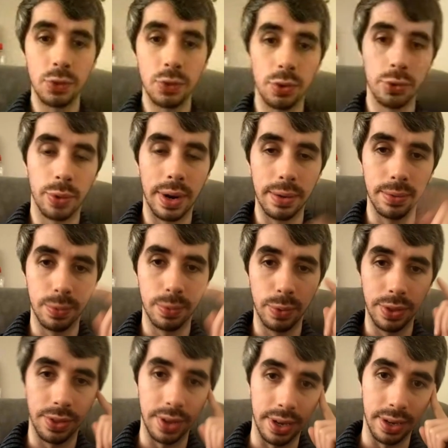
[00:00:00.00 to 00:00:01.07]
tooled around
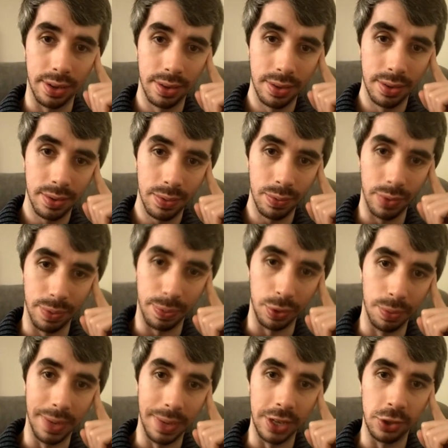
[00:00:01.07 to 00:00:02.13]
with
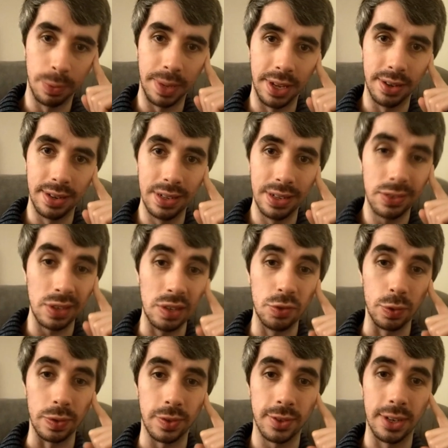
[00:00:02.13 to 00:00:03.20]
Blue Mage a bit, and it's
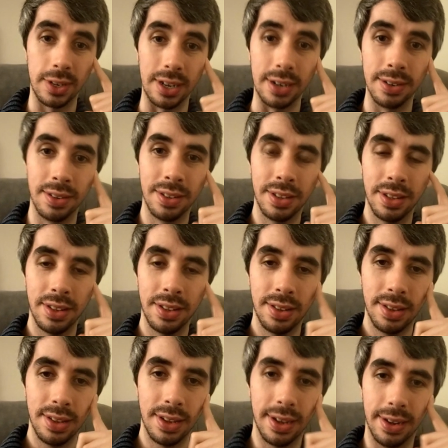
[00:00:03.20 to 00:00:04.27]
interesting.
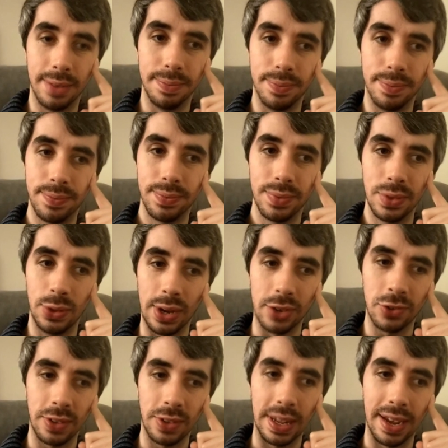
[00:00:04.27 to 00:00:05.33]
You
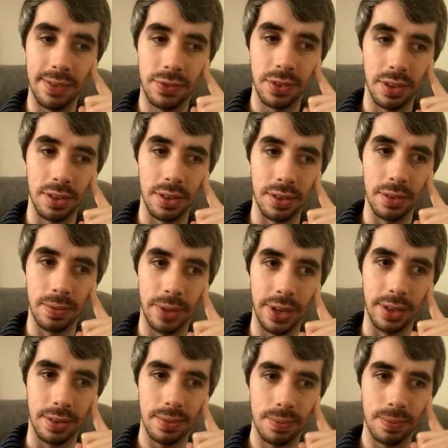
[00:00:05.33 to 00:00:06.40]
actually have to
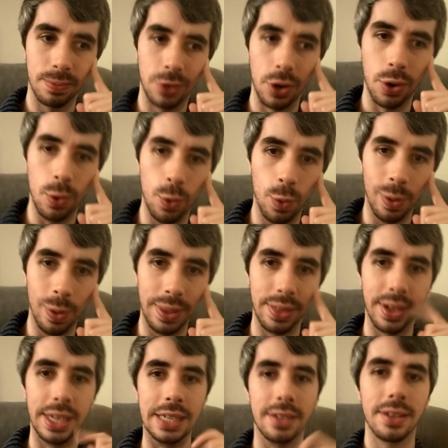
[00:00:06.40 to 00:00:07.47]
like go and
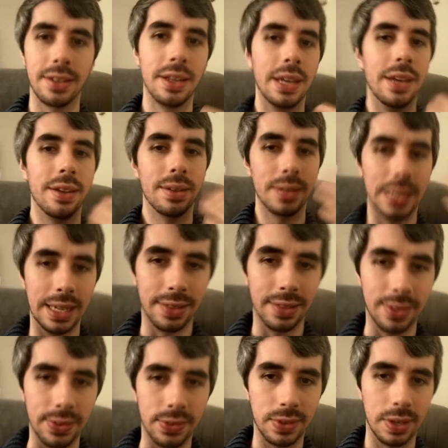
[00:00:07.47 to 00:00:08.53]
like get
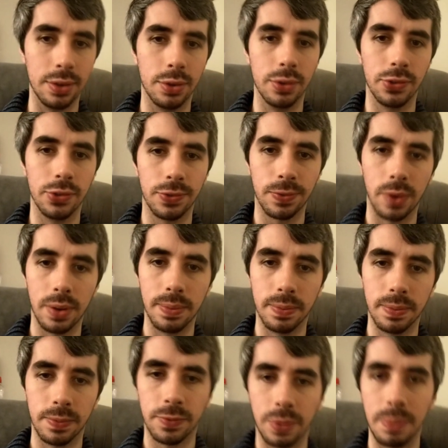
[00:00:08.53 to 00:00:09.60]
the skills
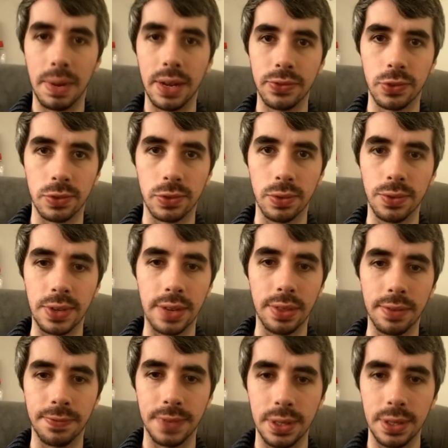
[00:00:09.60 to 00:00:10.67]
from monsters out in
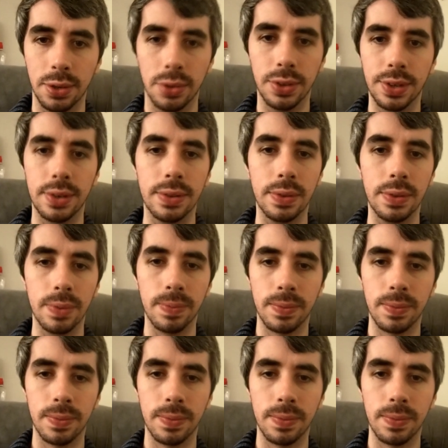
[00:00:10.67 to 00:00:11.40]
the field and in